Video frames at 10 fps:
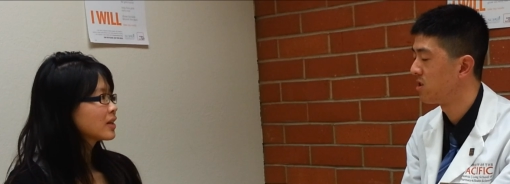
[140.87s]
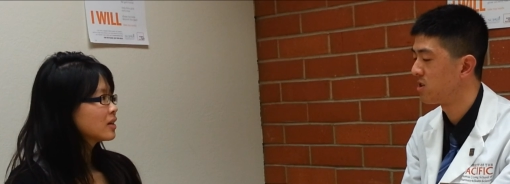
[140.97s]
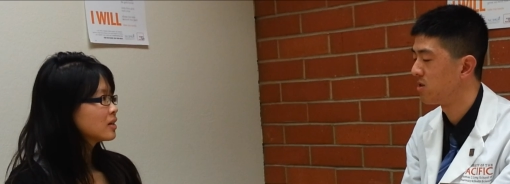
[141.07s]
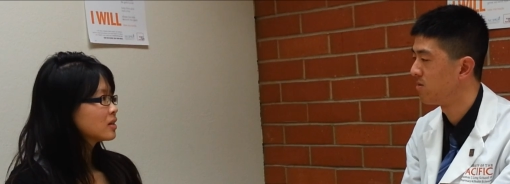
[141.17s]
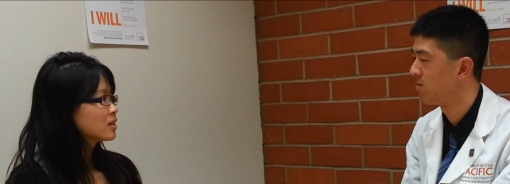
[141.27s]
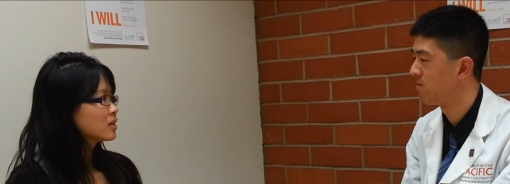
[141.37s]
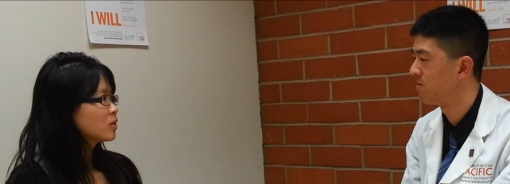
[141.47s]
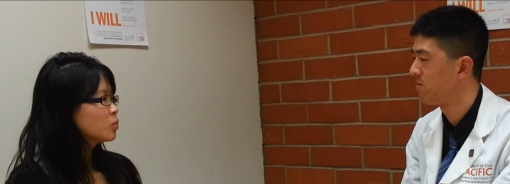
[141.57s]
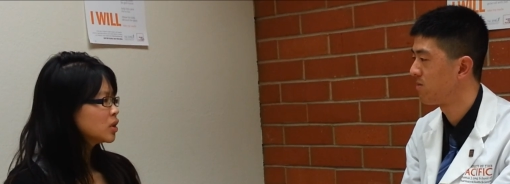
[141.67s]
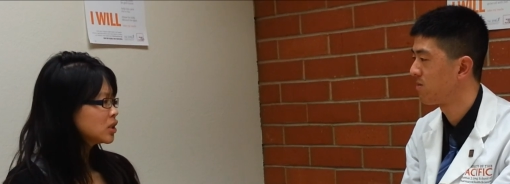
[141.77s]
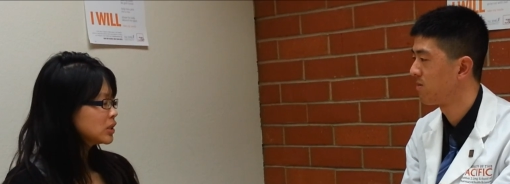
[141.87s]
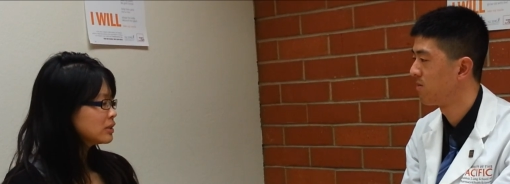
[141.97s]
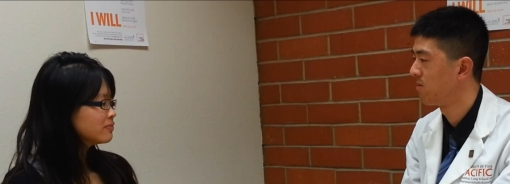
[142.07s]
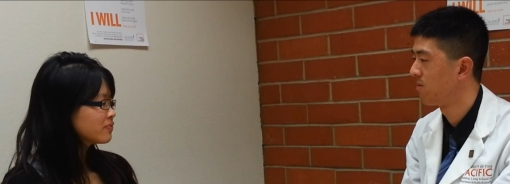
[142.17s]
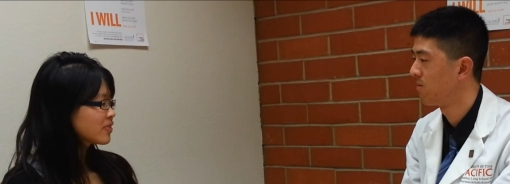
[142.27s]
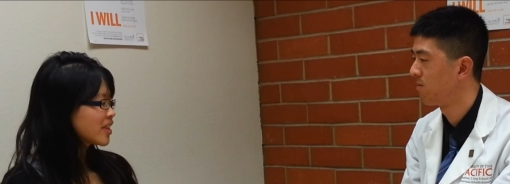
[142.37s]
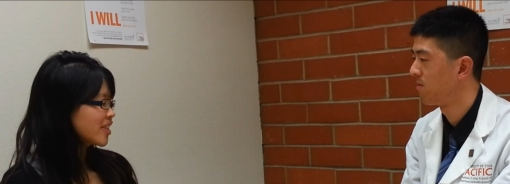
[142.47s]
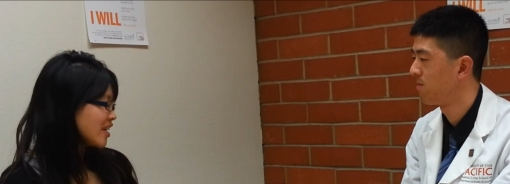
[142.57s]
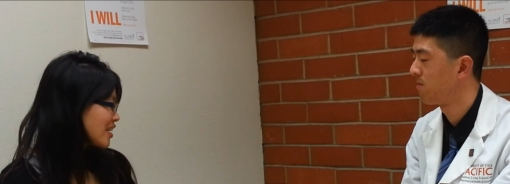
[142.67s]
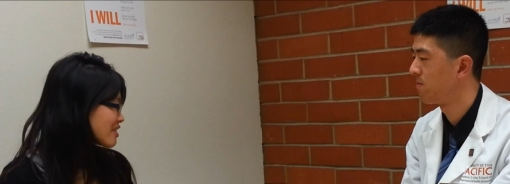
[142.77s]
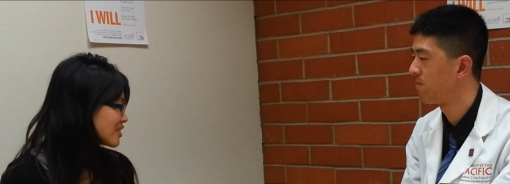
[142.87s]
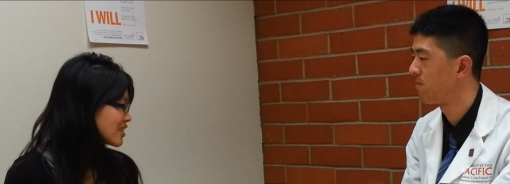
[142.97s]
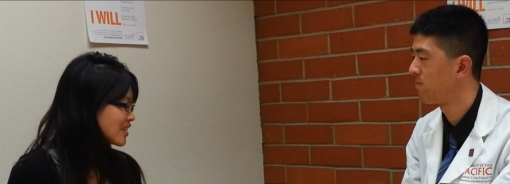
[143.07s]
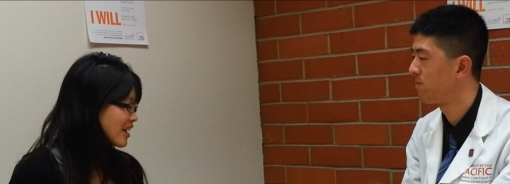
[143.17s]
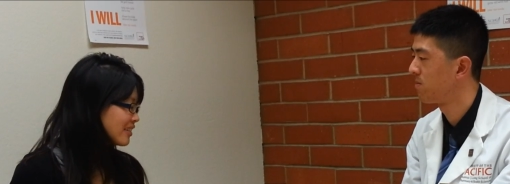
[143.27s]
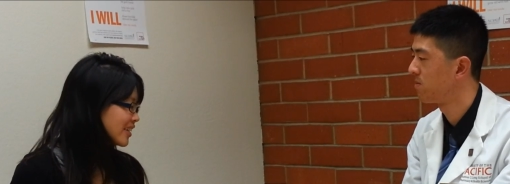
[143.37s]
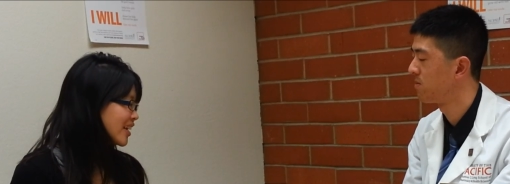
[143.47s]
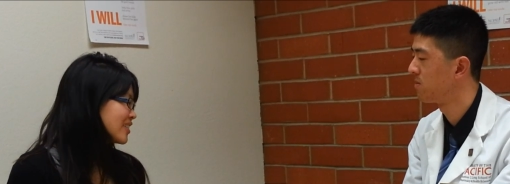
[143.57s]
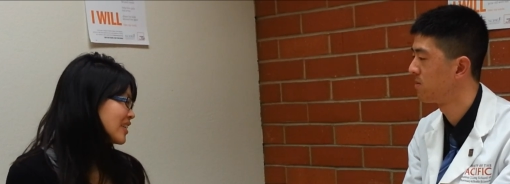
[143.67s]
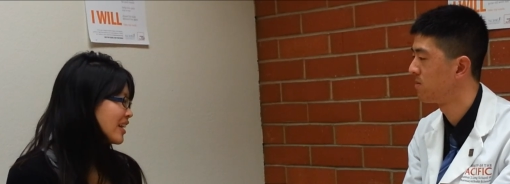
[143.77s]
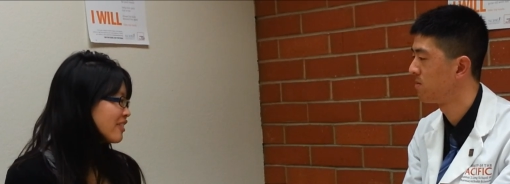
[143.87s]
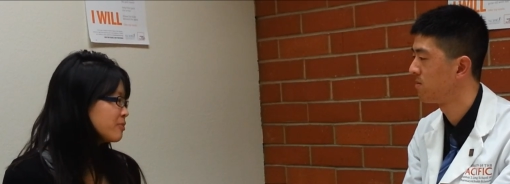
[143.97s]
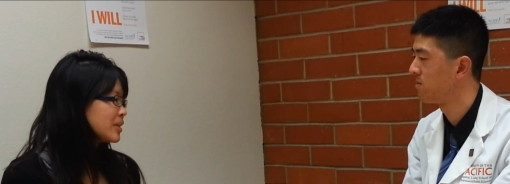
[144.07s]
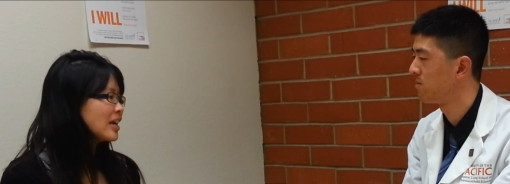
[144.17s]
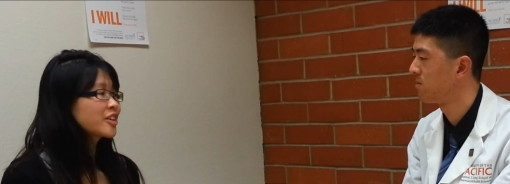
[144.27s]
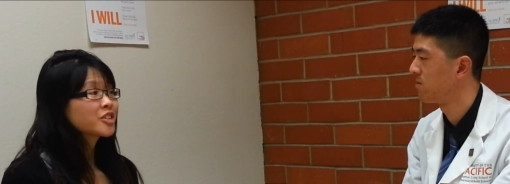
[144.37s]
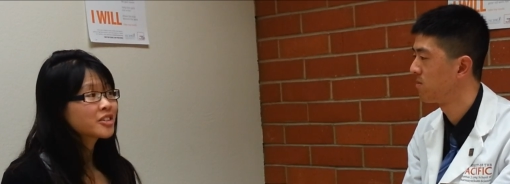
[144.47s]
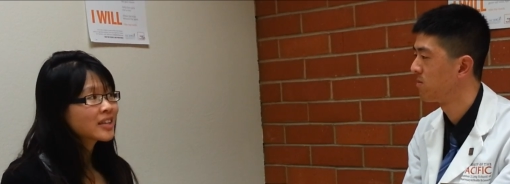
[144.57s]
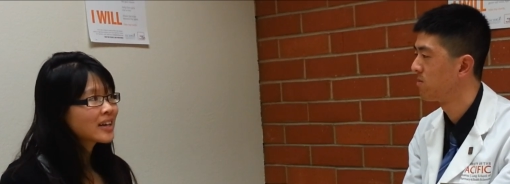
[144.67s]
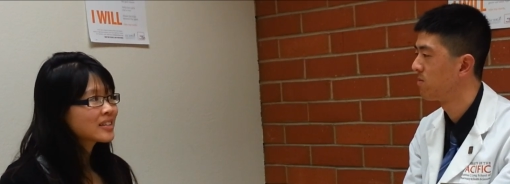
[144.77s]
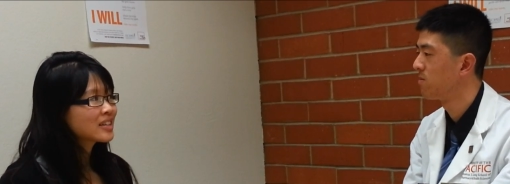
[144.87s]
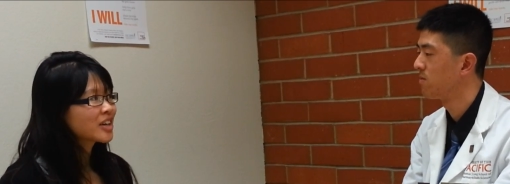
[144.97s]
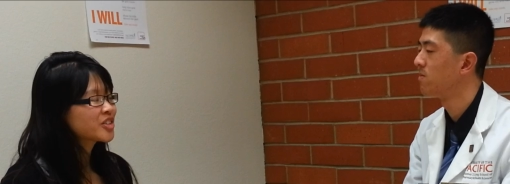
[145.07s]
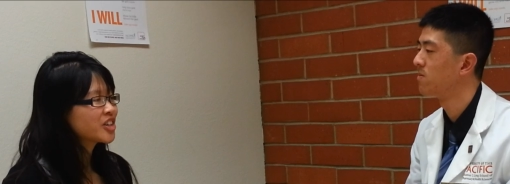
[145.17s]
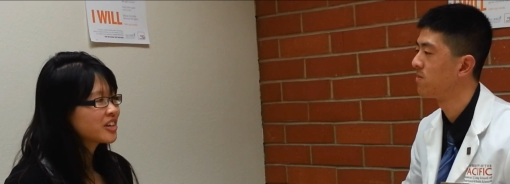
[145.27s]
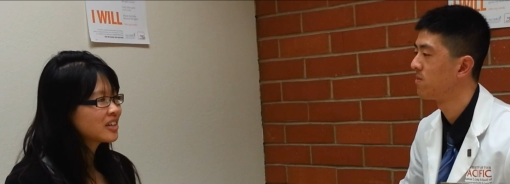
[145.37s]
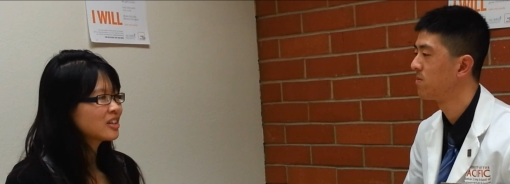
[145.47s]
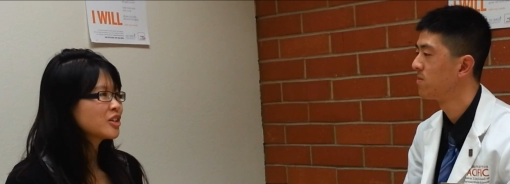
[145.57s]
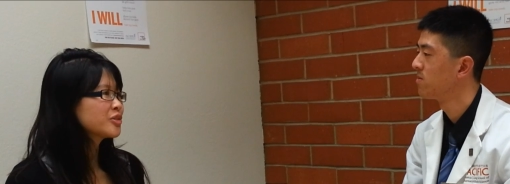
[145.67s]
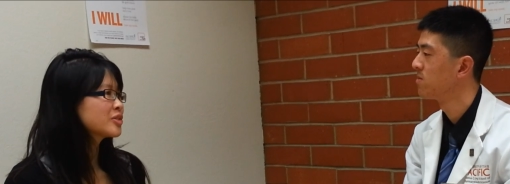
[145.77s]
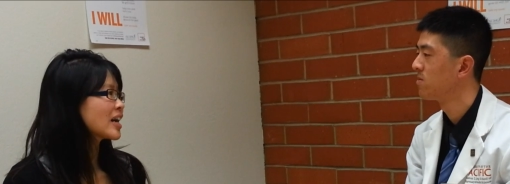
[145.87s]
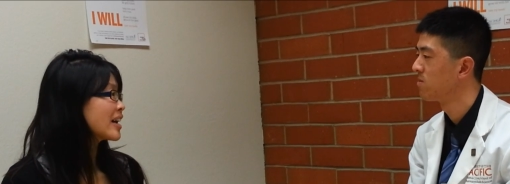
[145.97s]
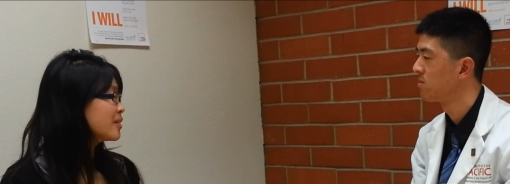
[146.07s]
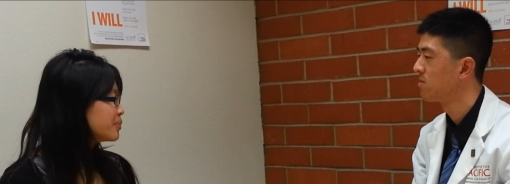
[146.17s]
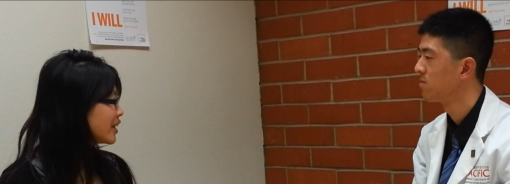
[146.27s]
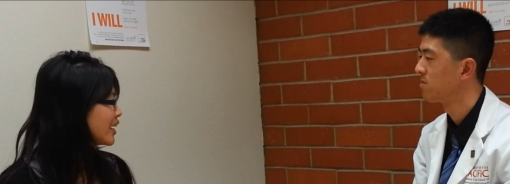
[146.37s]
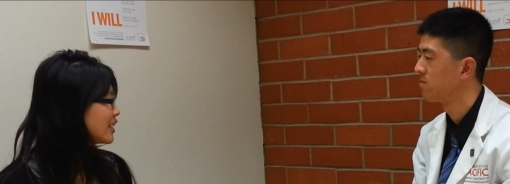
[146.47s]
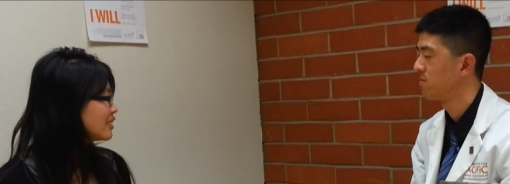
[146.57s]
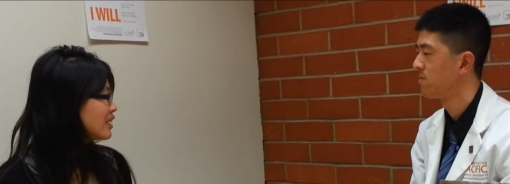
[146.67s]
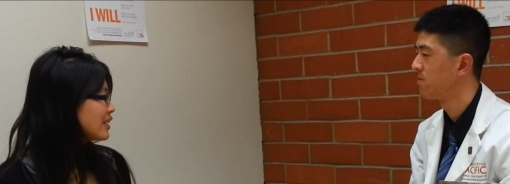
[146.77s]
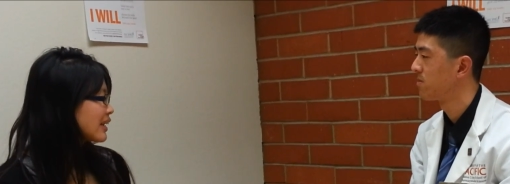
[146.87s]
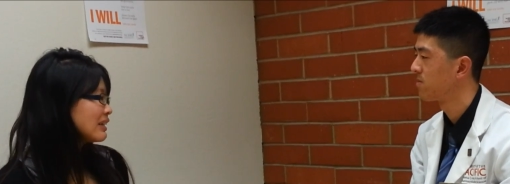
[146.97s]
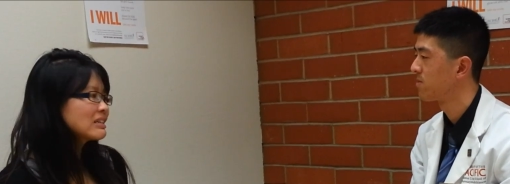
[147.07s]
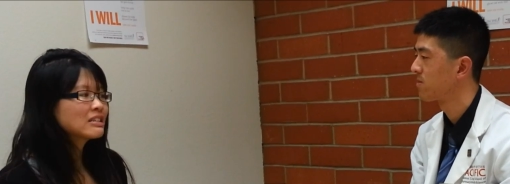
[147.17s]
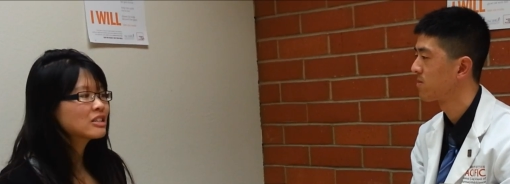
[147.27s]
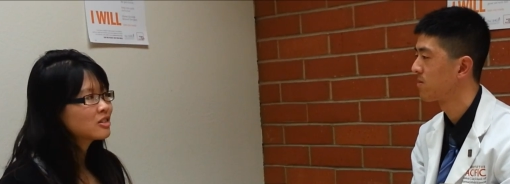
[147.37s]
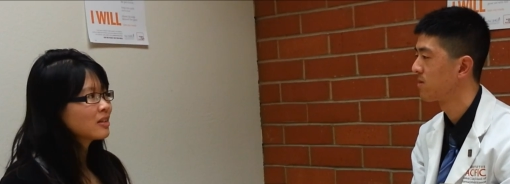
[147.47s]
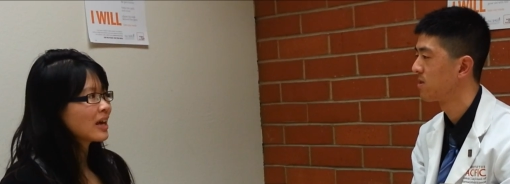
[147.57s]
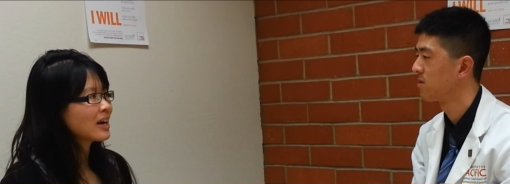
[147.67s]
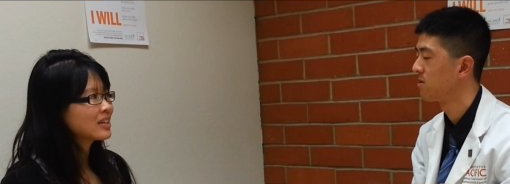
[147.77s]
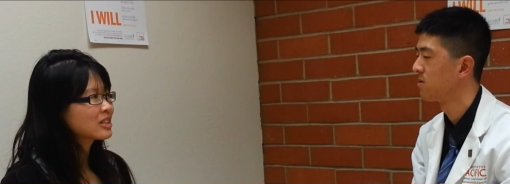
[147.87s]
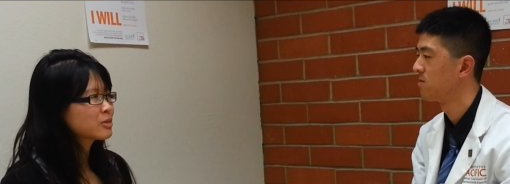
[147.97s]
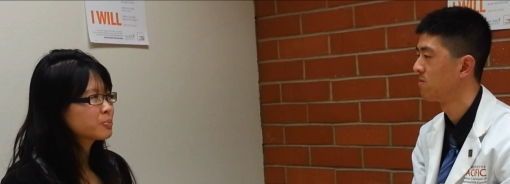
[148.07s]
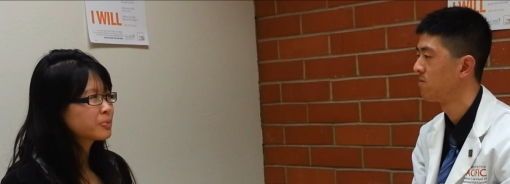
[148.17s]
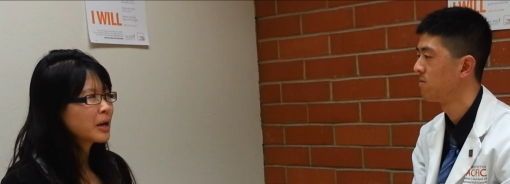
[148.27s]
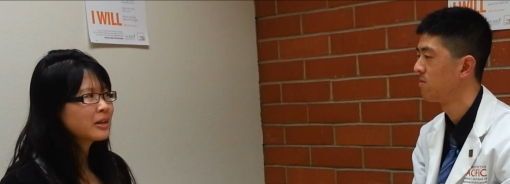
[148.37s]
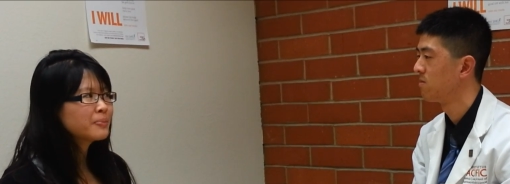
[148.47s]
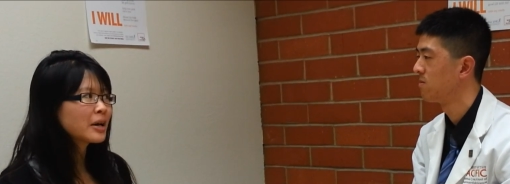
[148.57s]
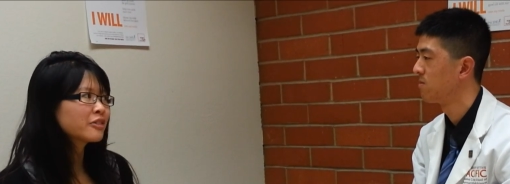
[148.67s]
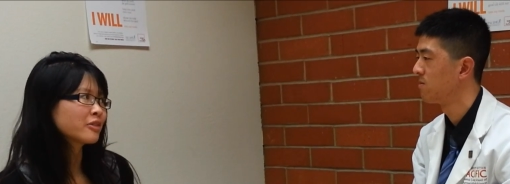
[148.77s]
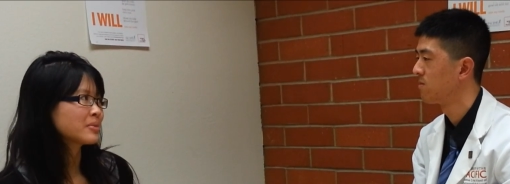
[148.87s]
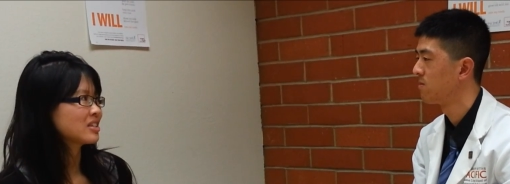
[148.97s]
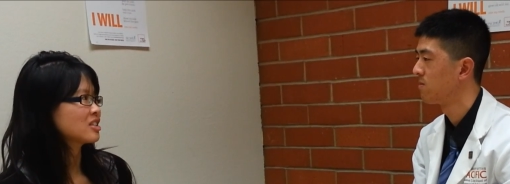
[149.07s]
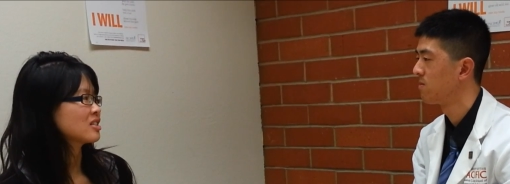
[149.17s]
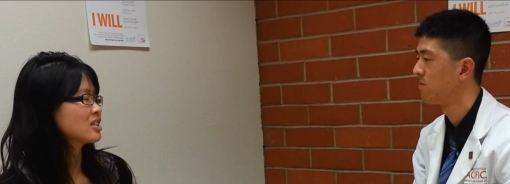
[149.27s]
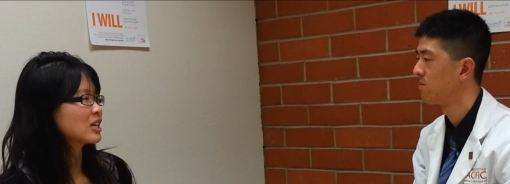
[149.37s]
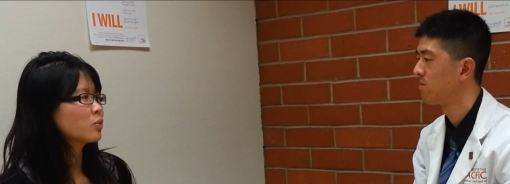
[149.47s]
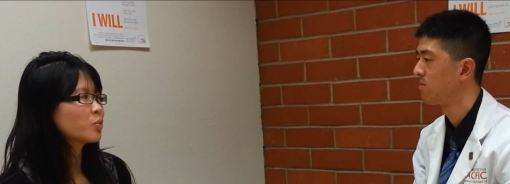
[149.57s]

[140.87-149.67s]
Speaker 1: So. Well, the thing is like I said, I've been exercising, I've started a new diet plan. Can I just do that? It's probably better for me to just take